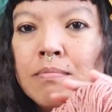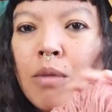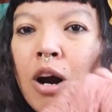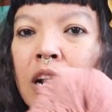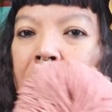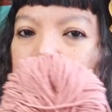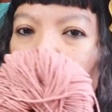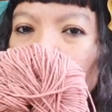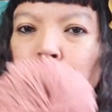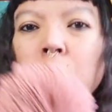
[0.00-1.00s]
more like a
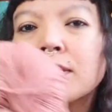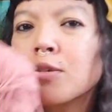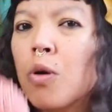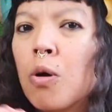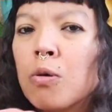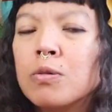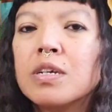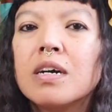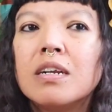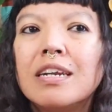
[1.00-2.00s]
rose gold,
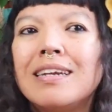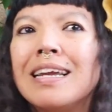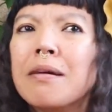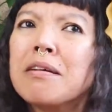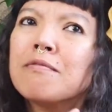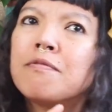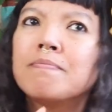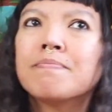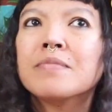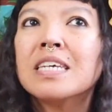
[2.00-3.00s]
like
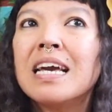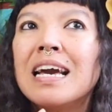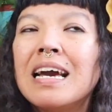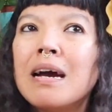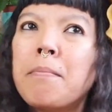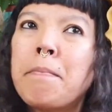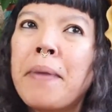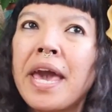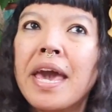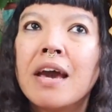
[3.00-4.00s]

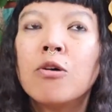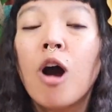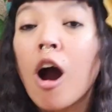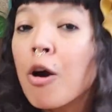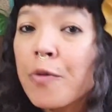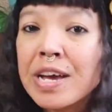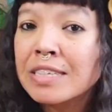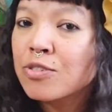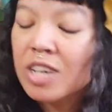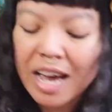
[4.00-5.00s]
pale
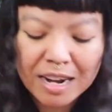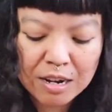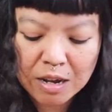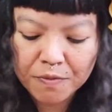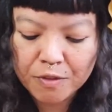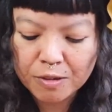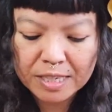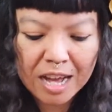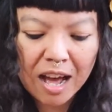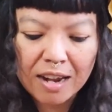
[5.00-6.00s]
orange. I love those
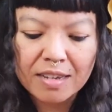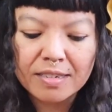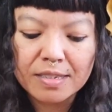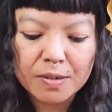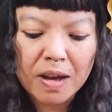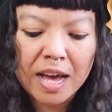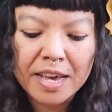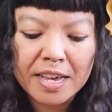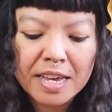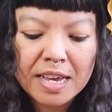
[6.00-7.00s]
colors, so
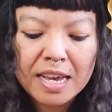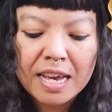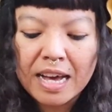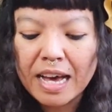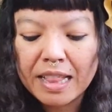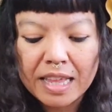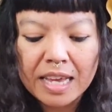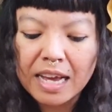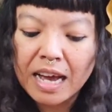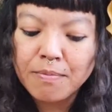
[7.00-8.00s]
I
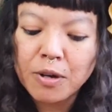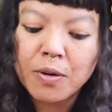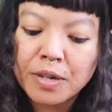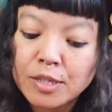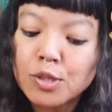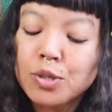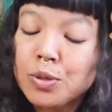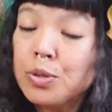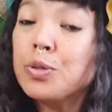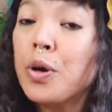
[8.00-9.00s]
think
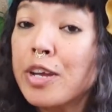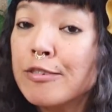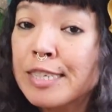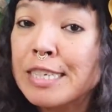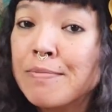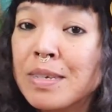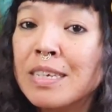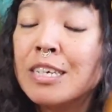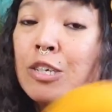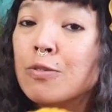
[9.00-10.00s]
you're going to see
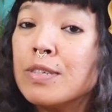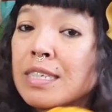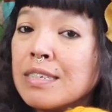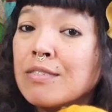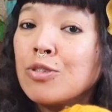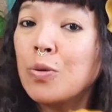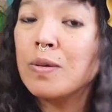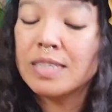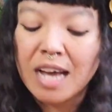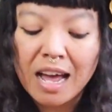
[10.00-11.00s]
me using
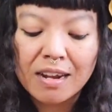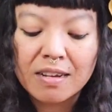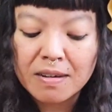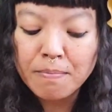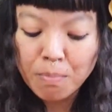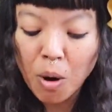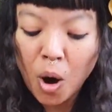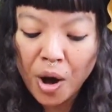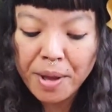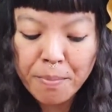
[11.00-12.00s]
those color
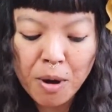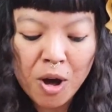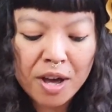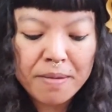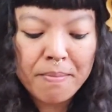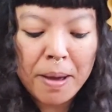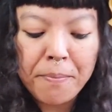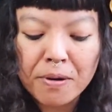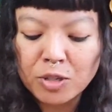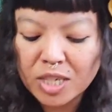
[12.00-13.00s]
more and more in my
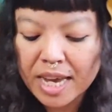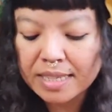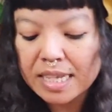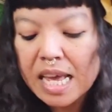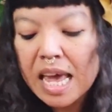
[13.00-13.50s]
projects.